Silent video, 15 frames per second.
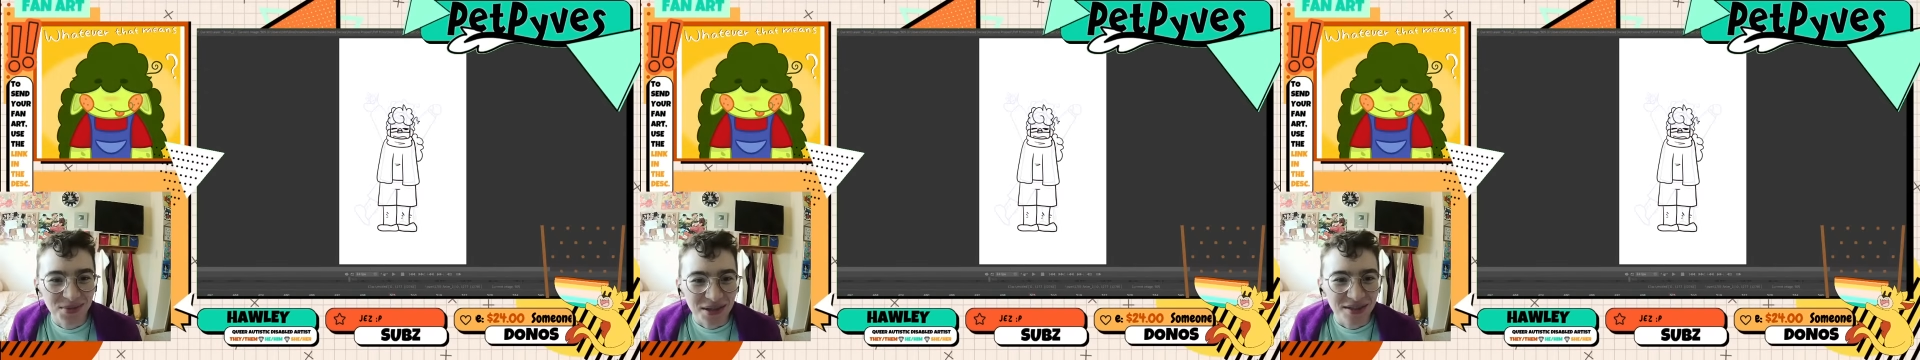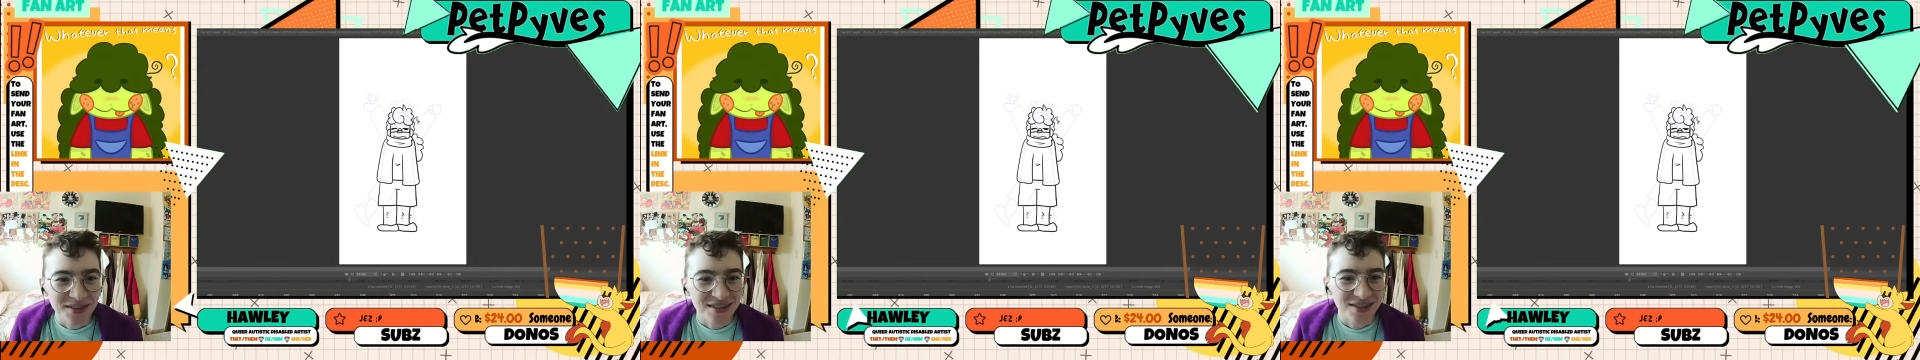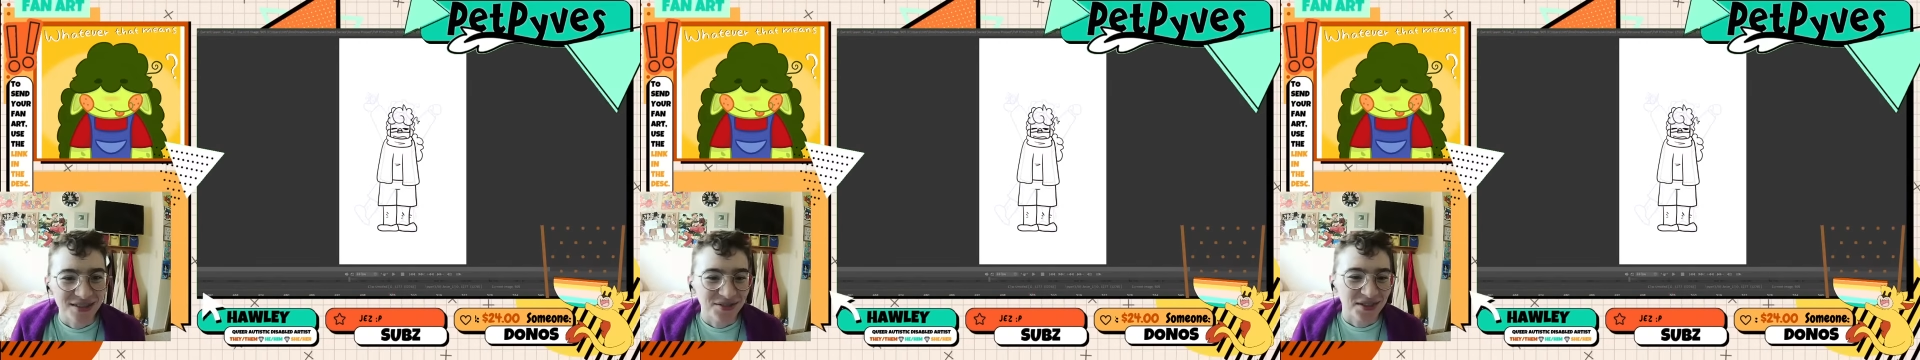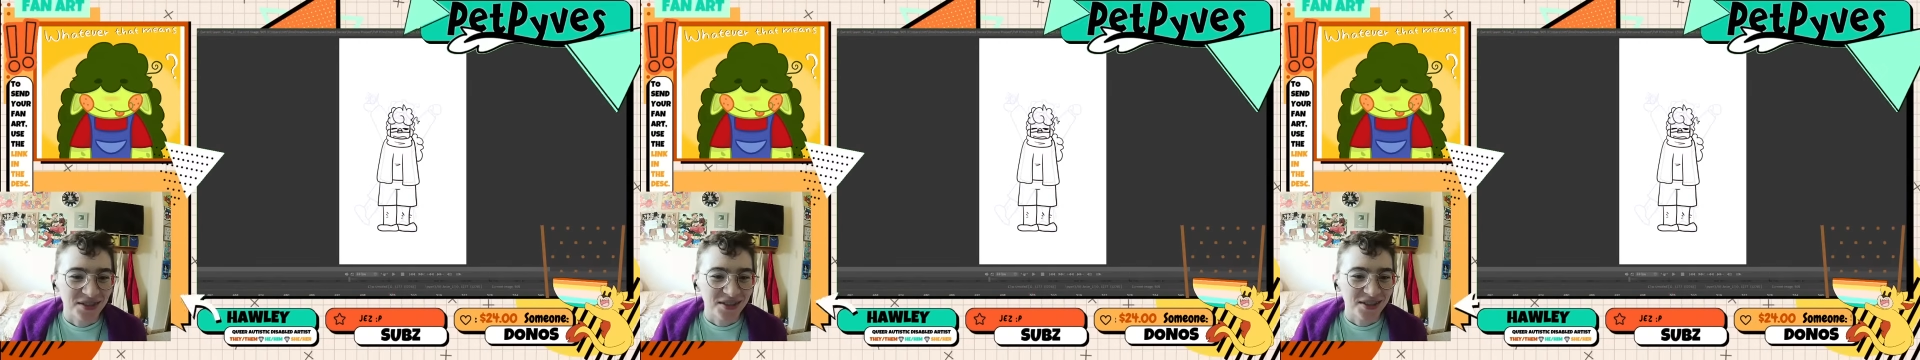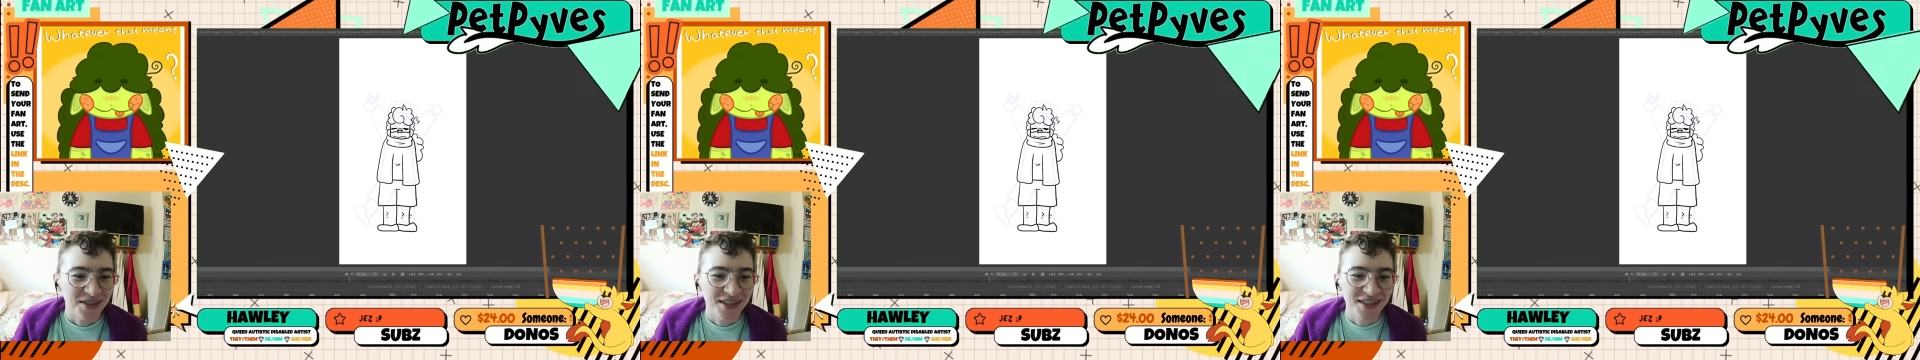pieces of
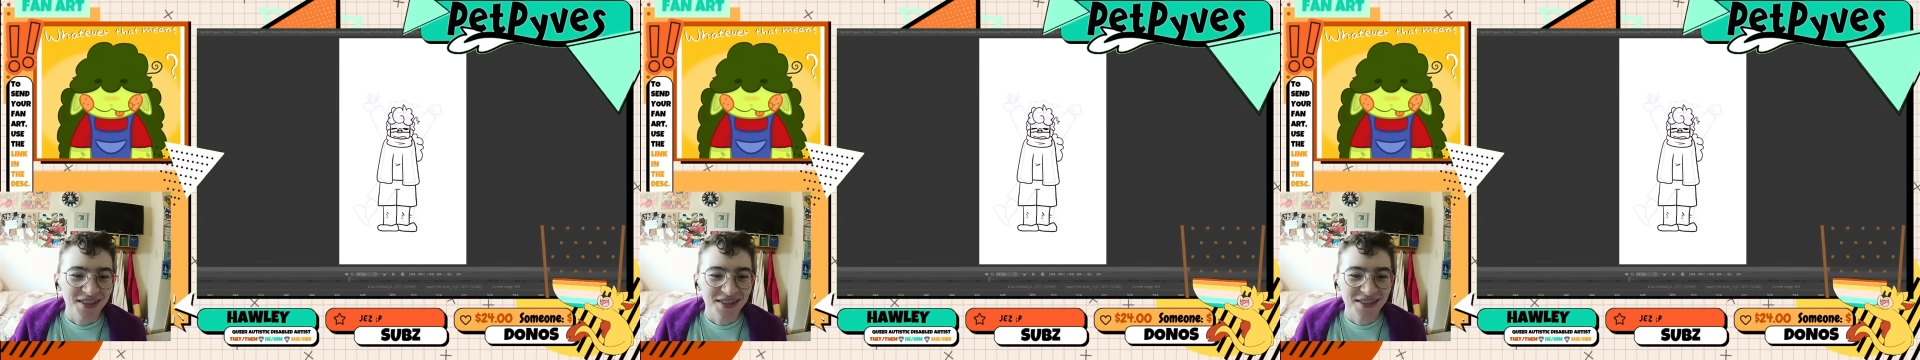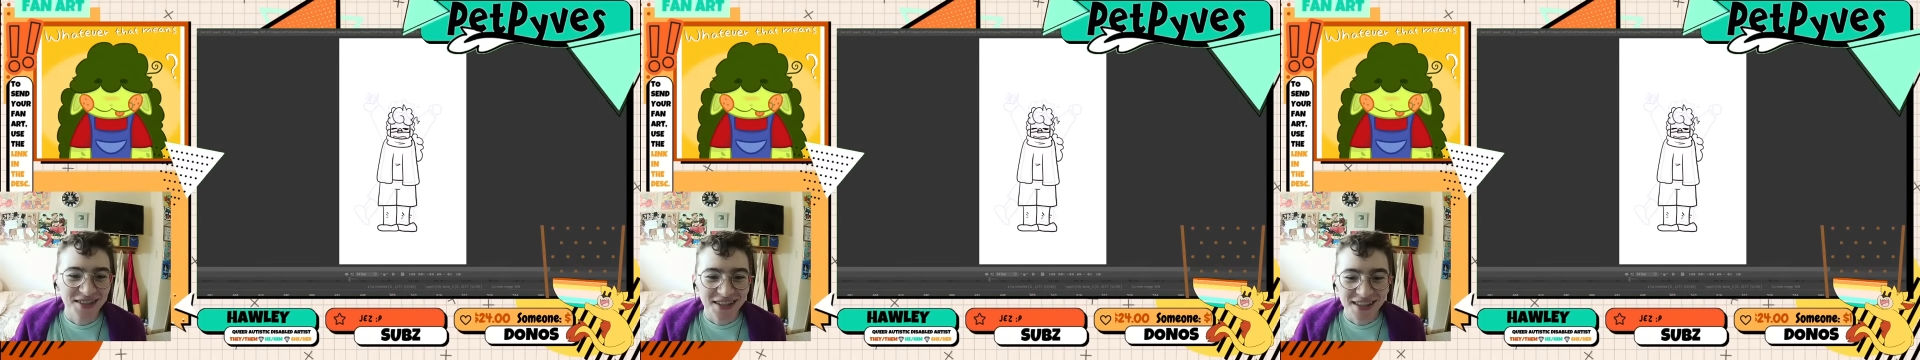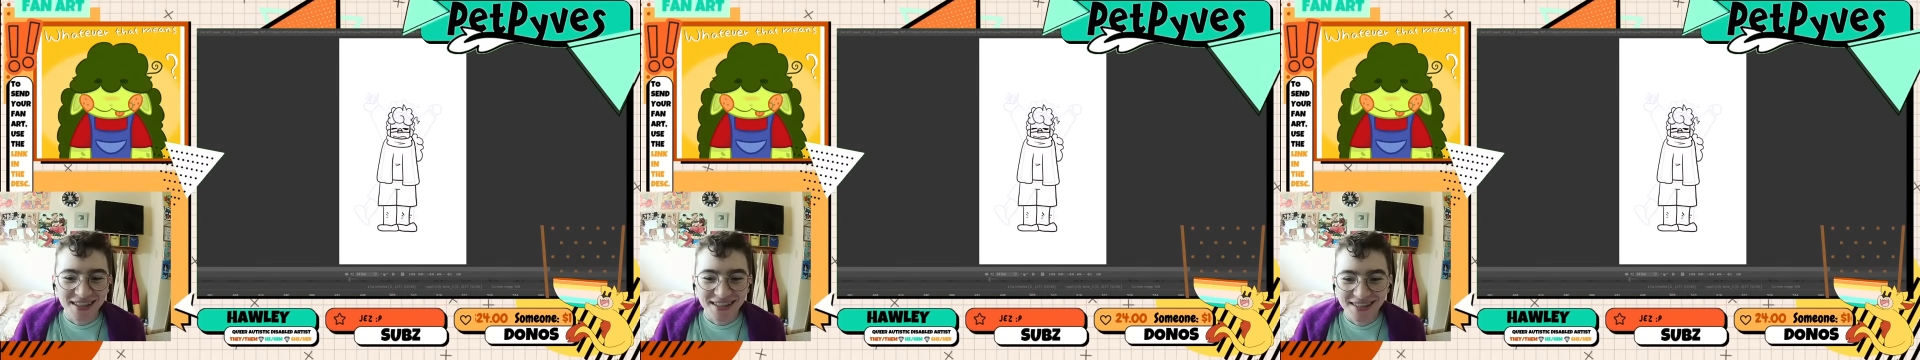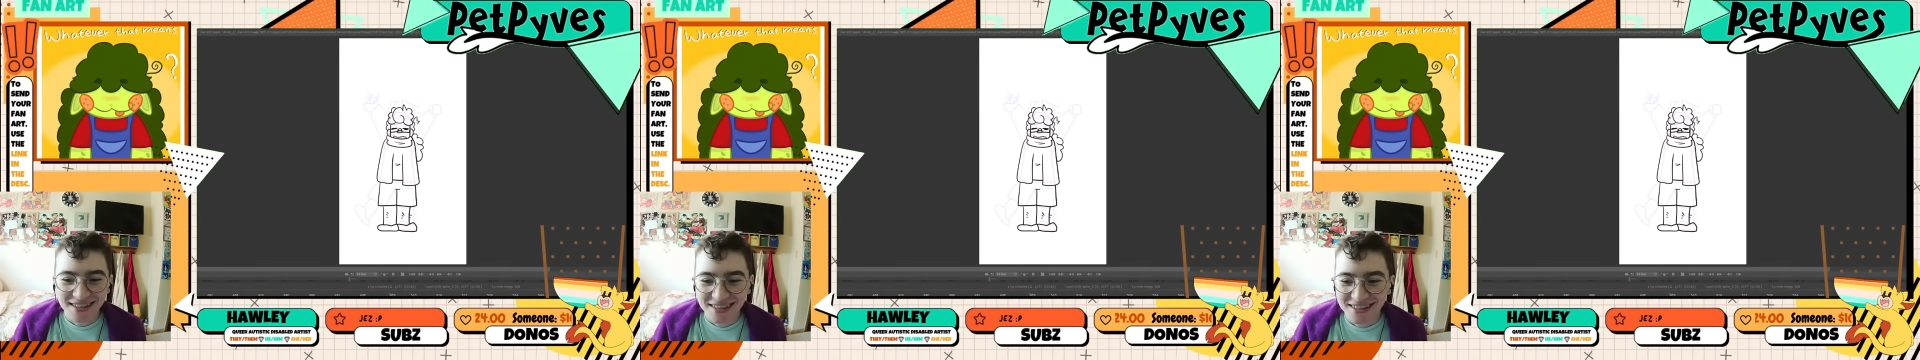fan art here today,